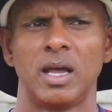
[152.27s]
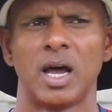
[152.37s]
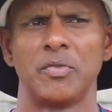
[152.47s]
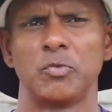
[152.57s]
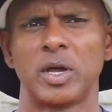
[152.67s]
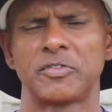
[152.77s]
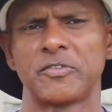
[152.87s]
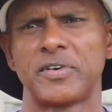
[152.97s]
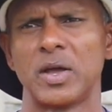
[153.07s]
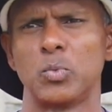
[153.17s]
And we have to
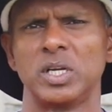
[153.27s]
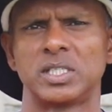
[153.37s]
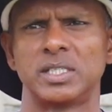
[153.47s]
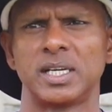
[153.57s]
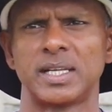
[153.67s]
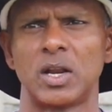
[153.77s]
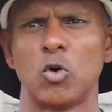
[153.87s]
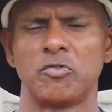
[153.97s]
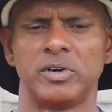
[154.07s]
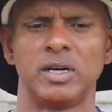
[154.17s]
find ways to take that
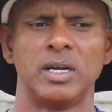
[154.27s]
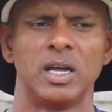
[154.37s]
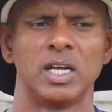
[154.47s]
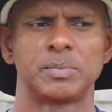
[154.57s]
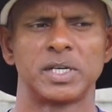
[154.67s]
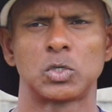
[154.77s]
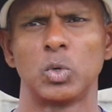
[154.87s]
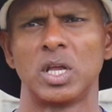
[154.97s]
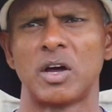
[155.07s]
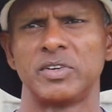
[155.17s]
over, especially
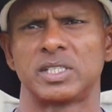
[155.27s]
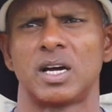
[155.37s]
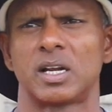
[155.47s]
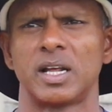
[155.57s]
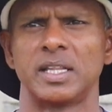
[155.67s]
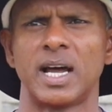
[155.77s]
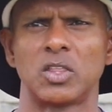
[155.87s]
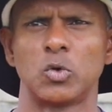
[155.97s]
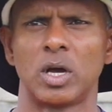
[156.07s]
when you have a start like that.